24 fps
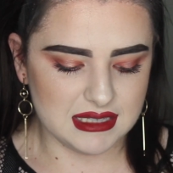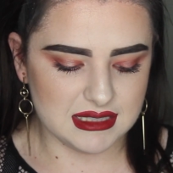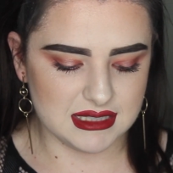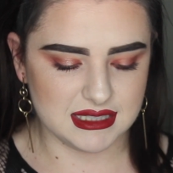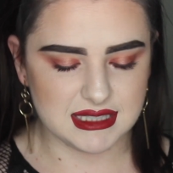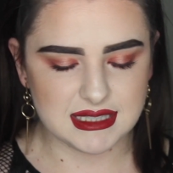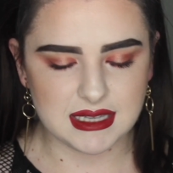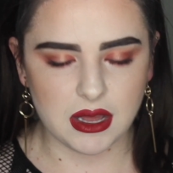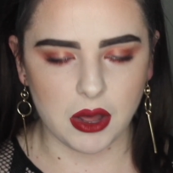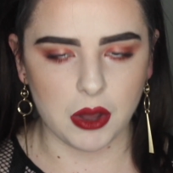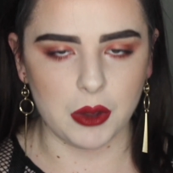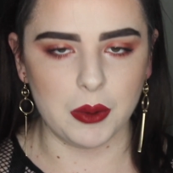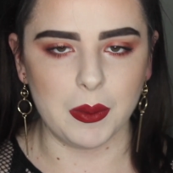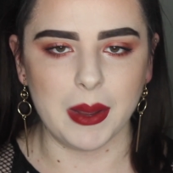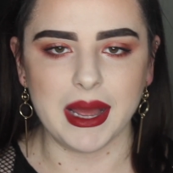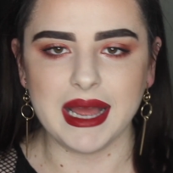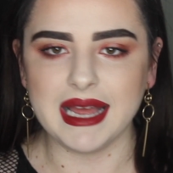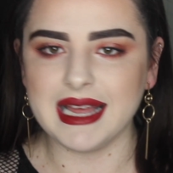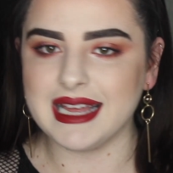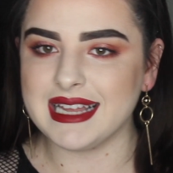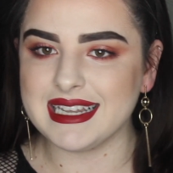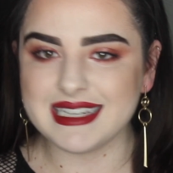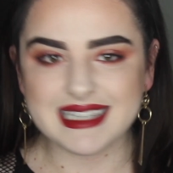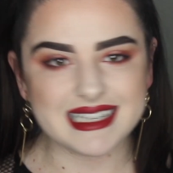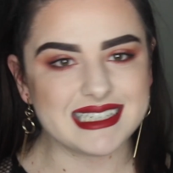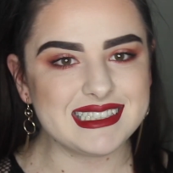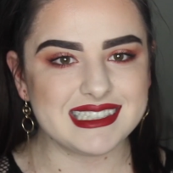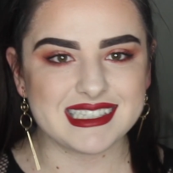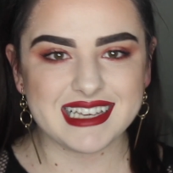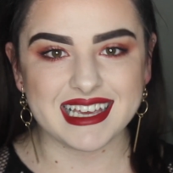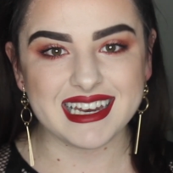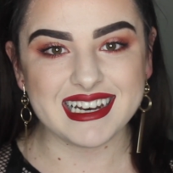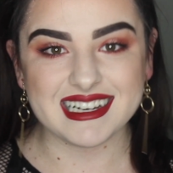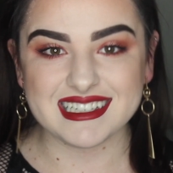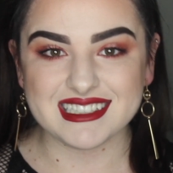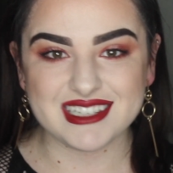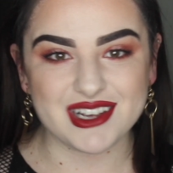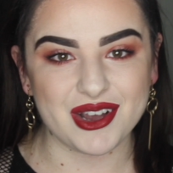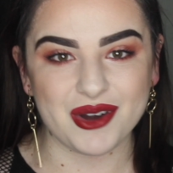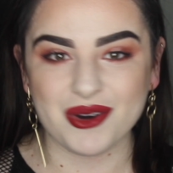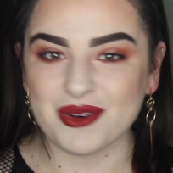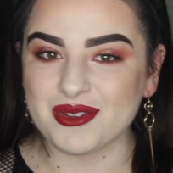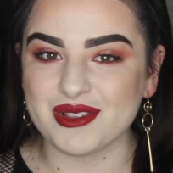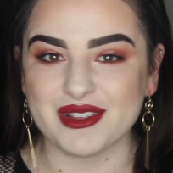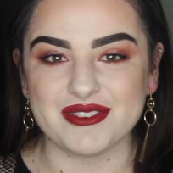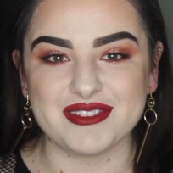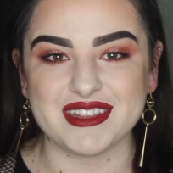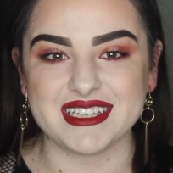So let's get into
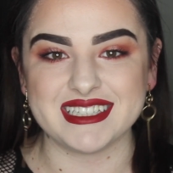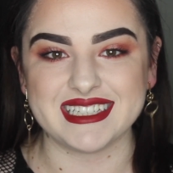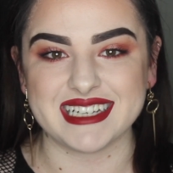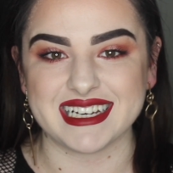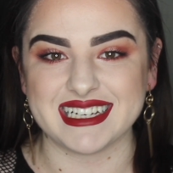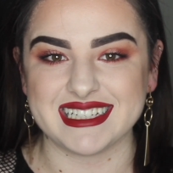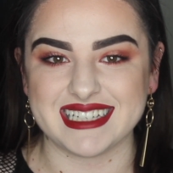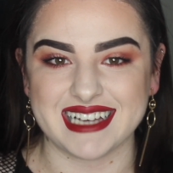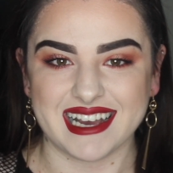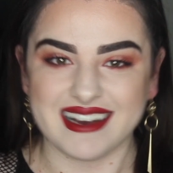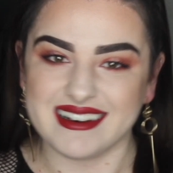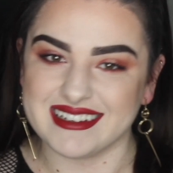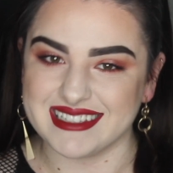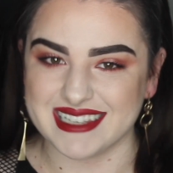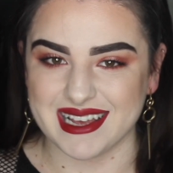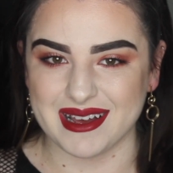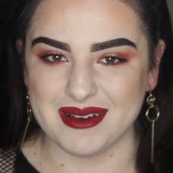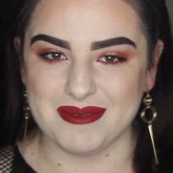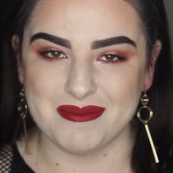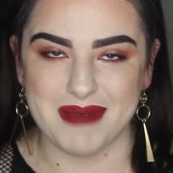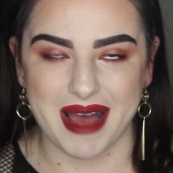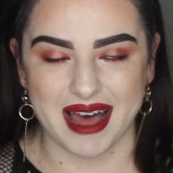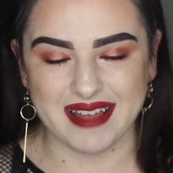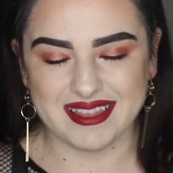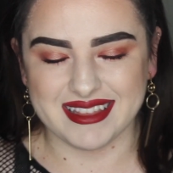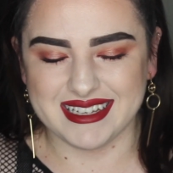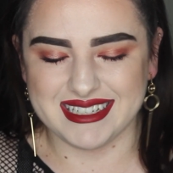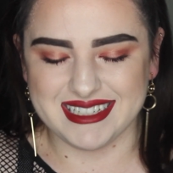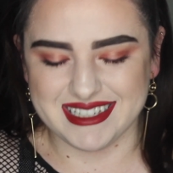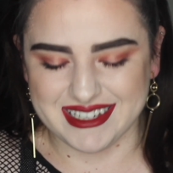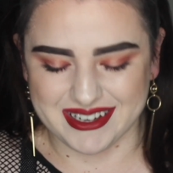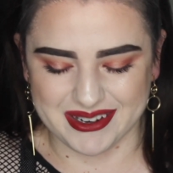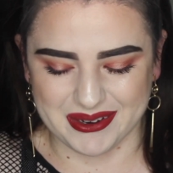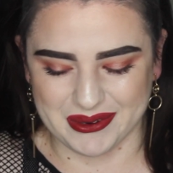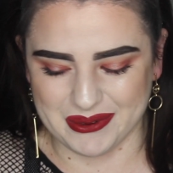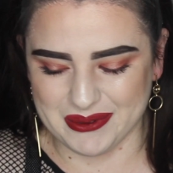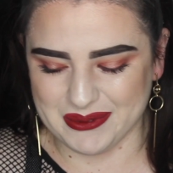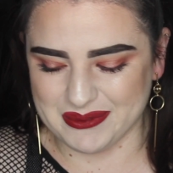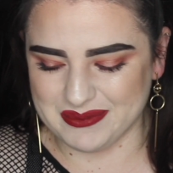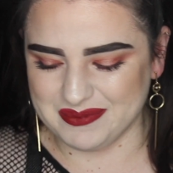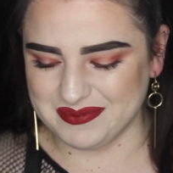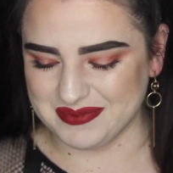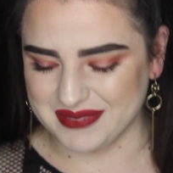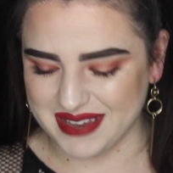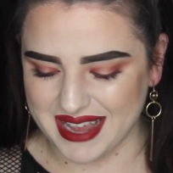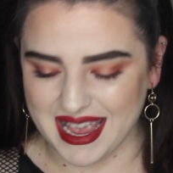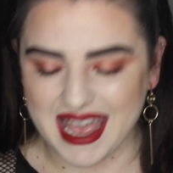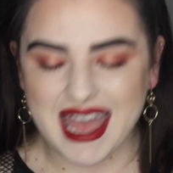all of the details about the
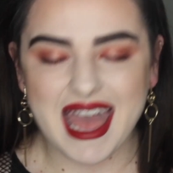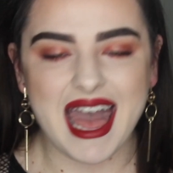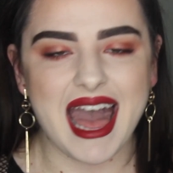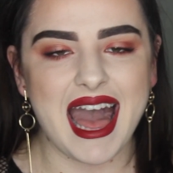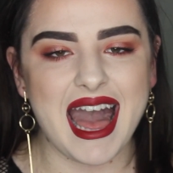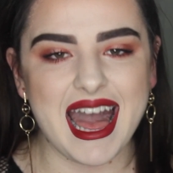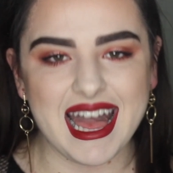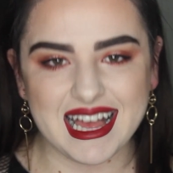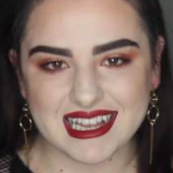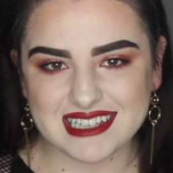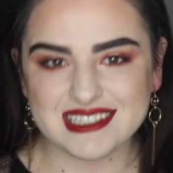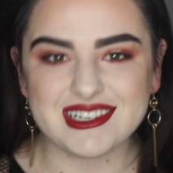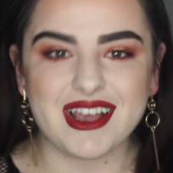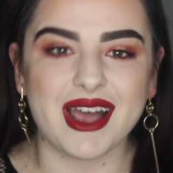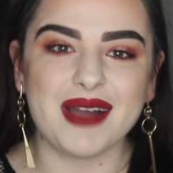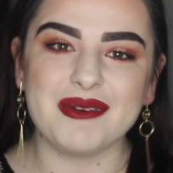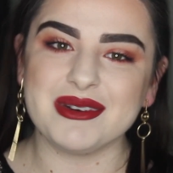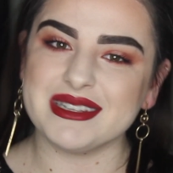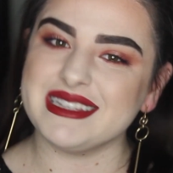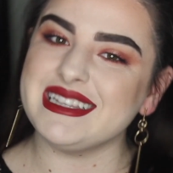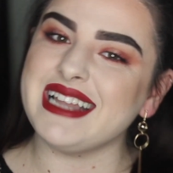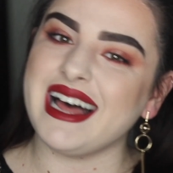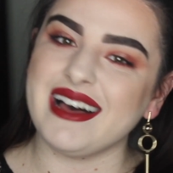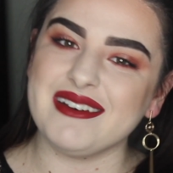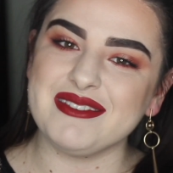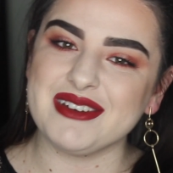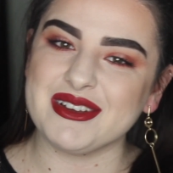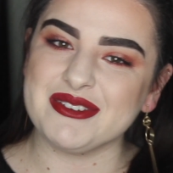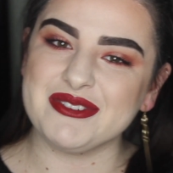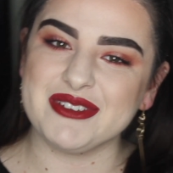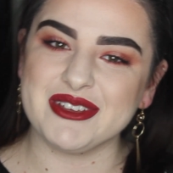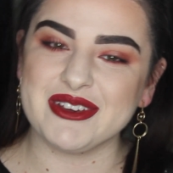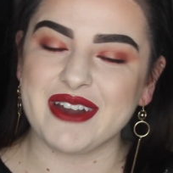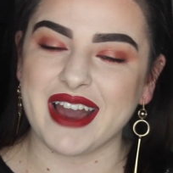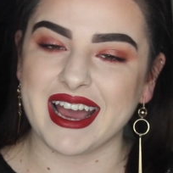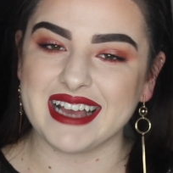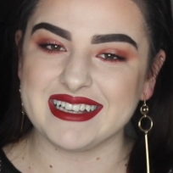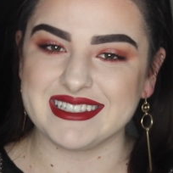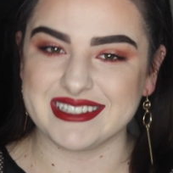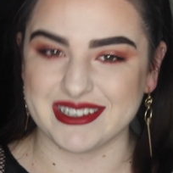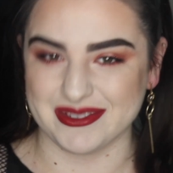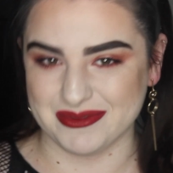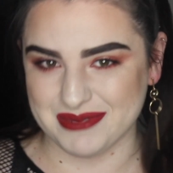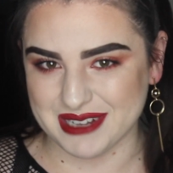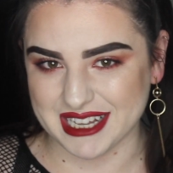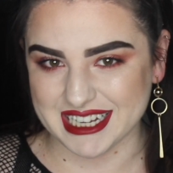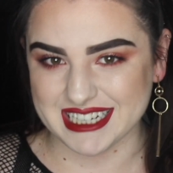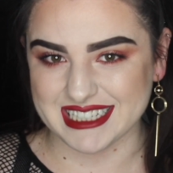two. And I would love if you guys
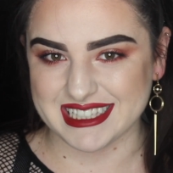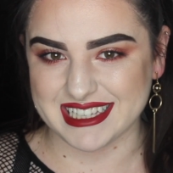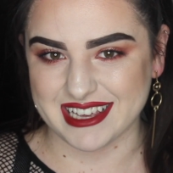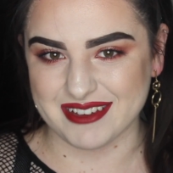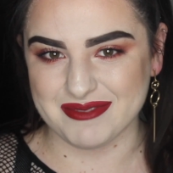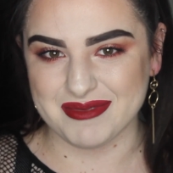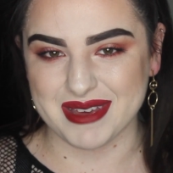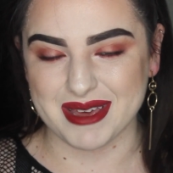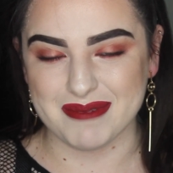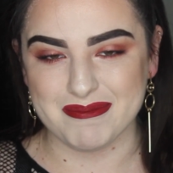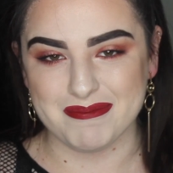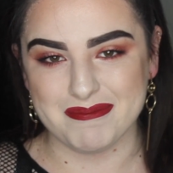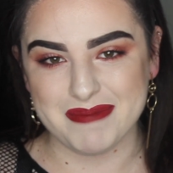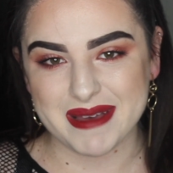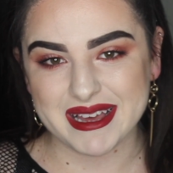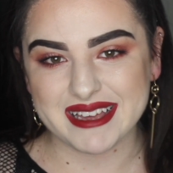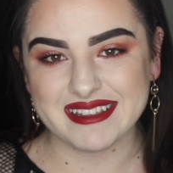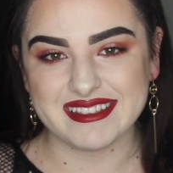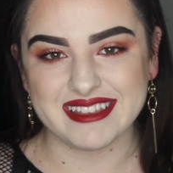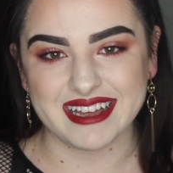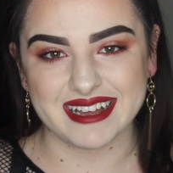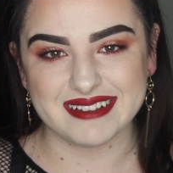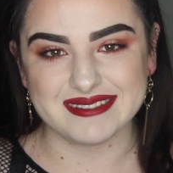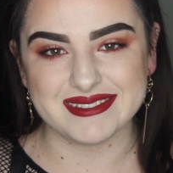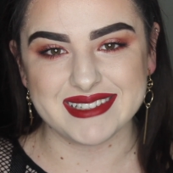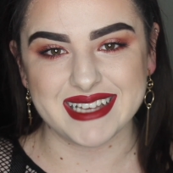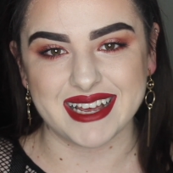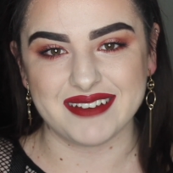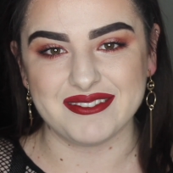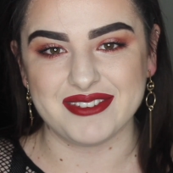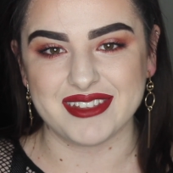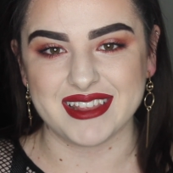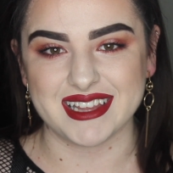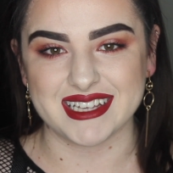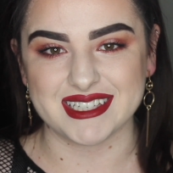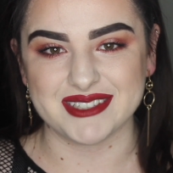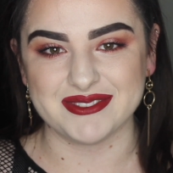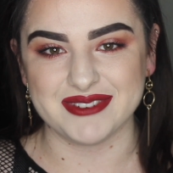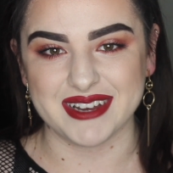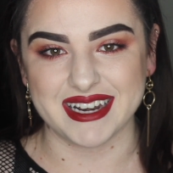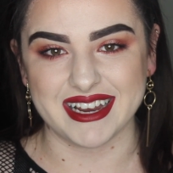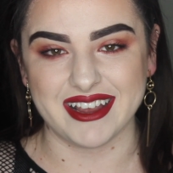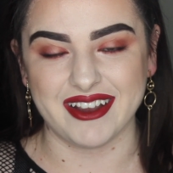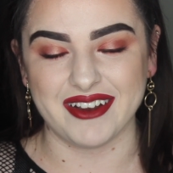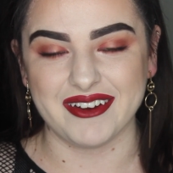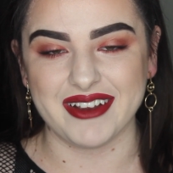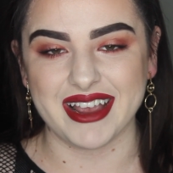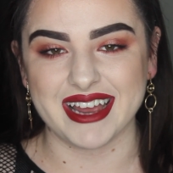could please give me a big thumbs up for this
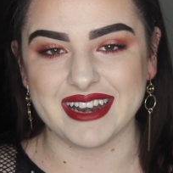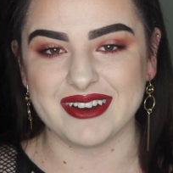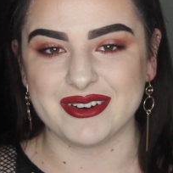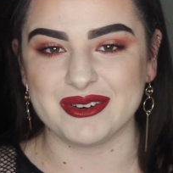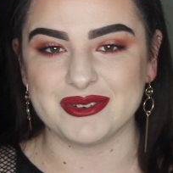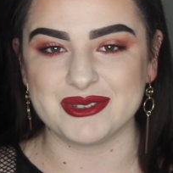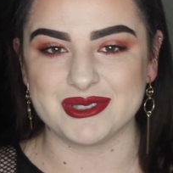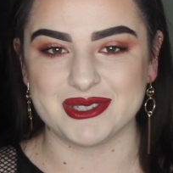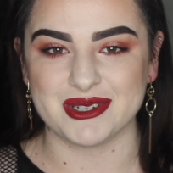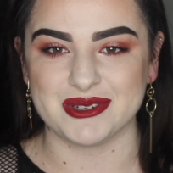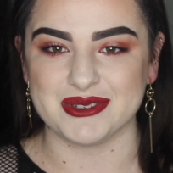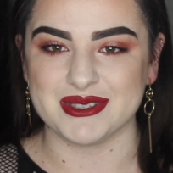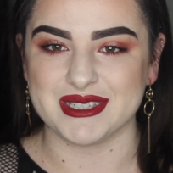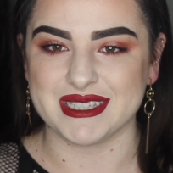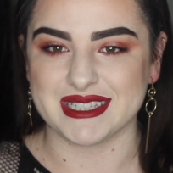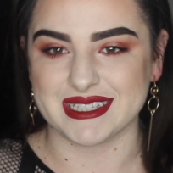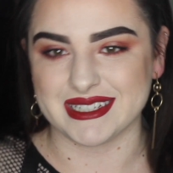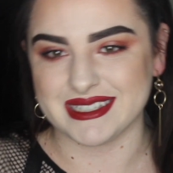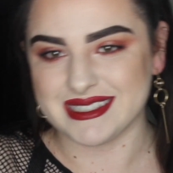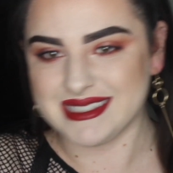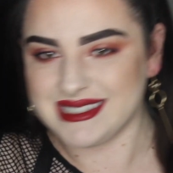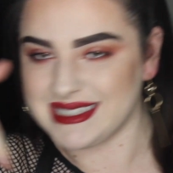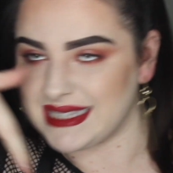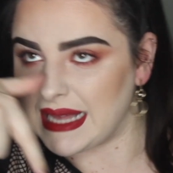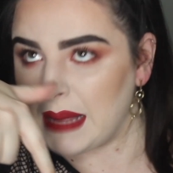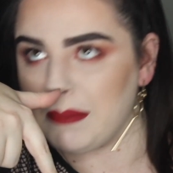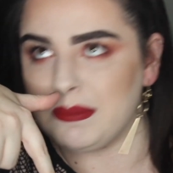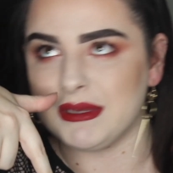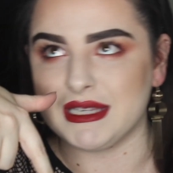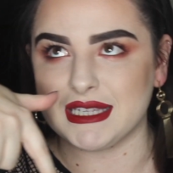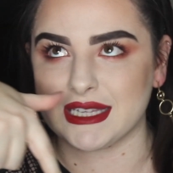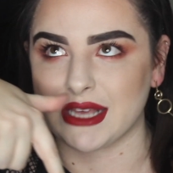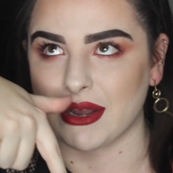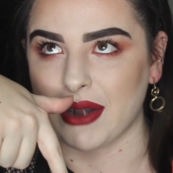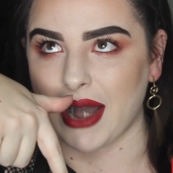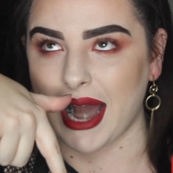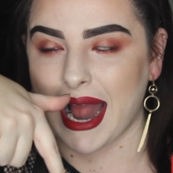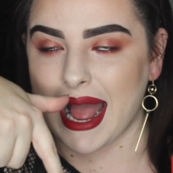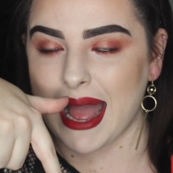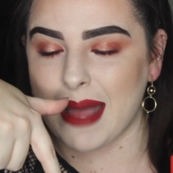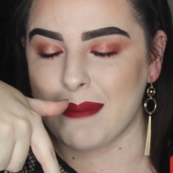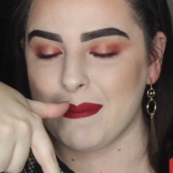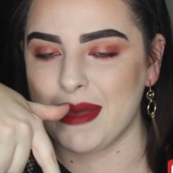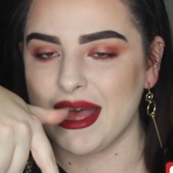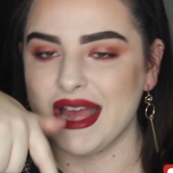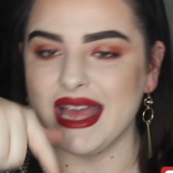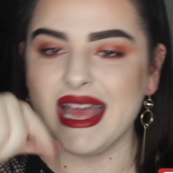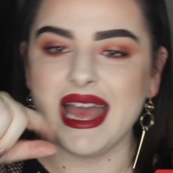video and also
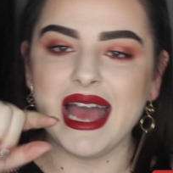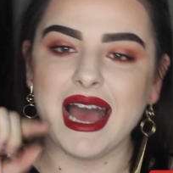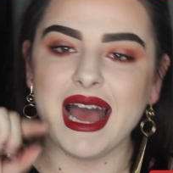subscribe.